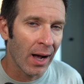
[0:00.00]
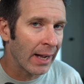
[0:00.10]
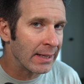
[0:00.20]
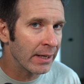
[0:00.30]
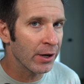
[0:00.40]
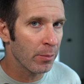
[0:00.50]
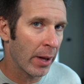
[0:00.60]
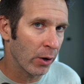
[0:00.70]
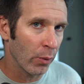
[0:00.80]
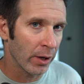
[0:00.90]
I needed a
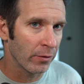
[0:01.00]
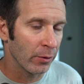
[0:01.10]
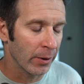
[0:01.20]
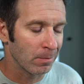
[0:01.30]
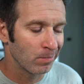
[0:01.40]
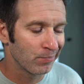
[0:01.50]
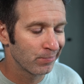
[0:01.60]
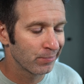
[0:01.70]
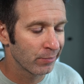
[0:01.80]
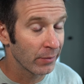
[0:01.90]
better way to do it.
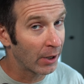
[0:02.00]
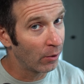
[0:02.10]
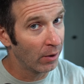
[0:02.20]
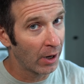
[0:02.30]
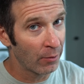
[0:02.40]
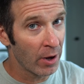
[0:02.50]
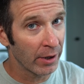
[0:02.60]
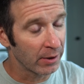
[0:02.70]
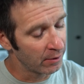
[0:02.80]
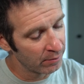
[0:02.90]
Now,
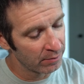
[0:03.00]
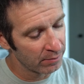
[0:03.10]
ironically,